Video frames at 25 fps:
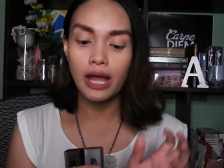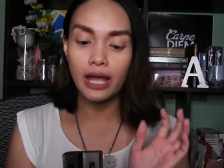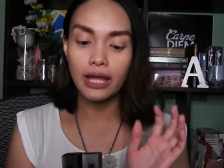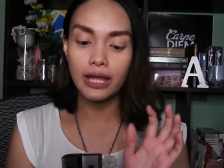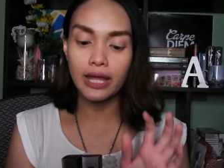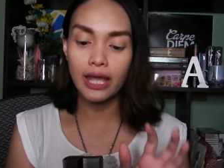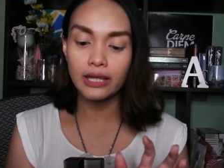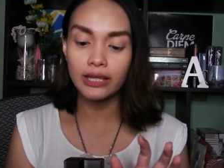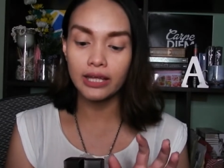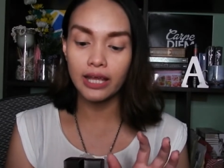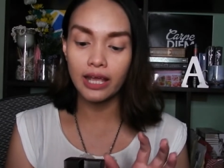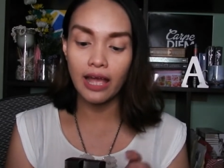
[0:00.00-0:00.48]

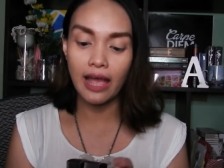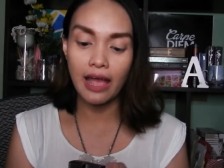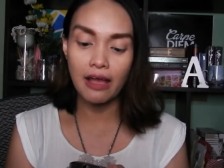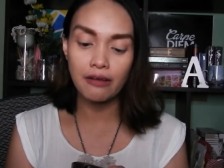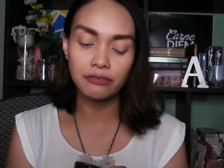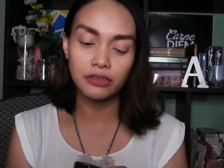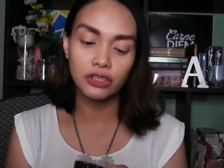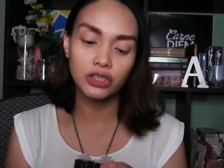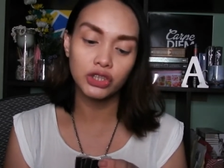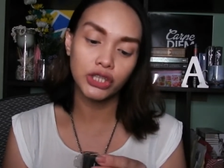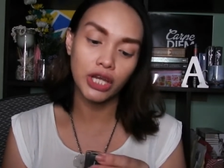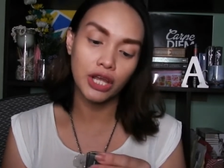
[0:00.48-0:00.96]
again, I
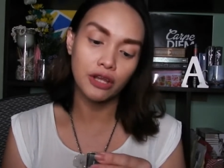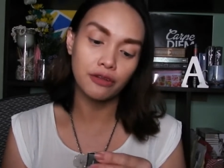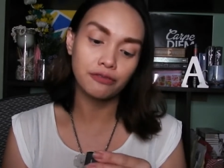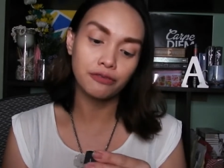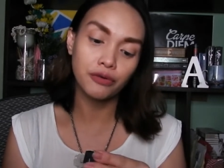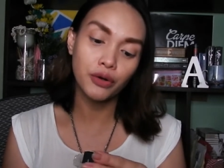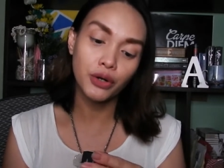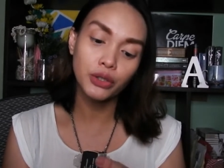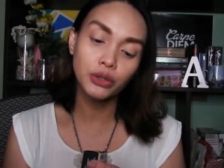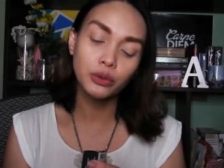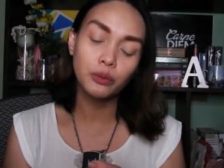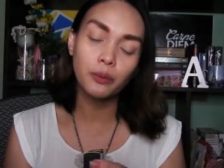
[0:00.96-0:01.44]
have the shade
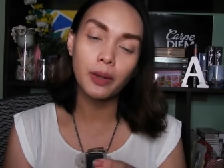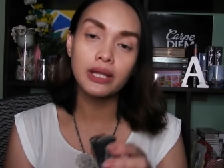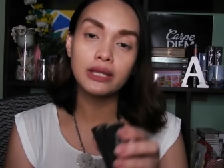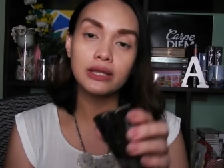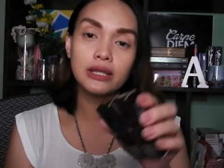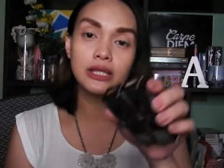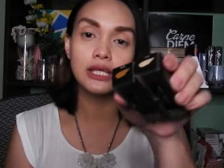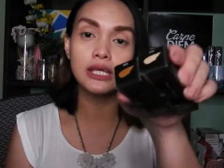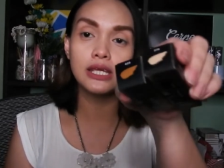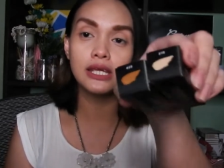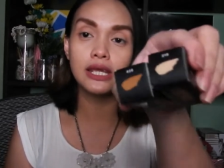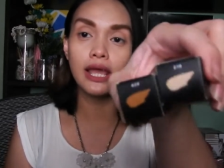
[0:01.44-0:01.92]

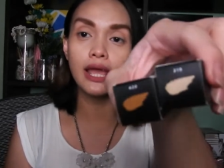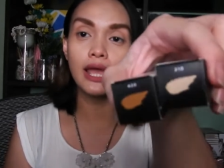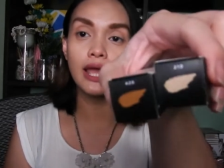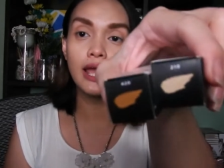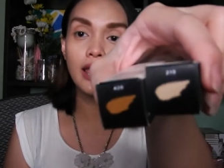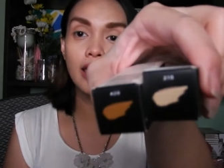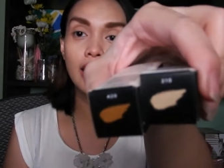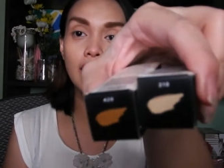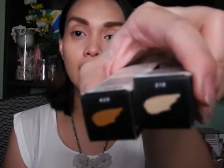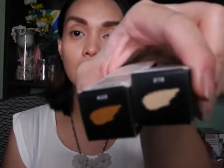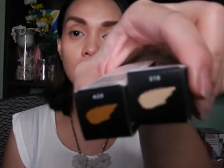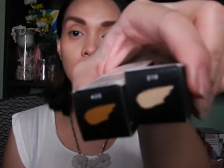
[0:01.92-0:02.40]
420
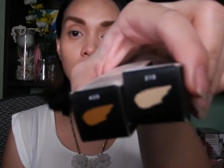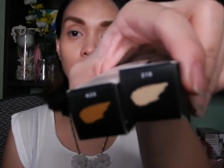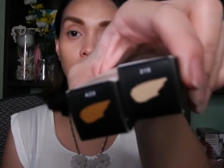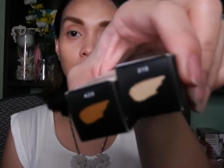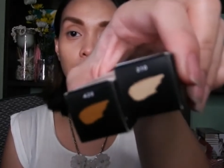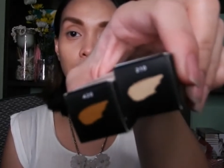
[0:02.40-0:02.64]
and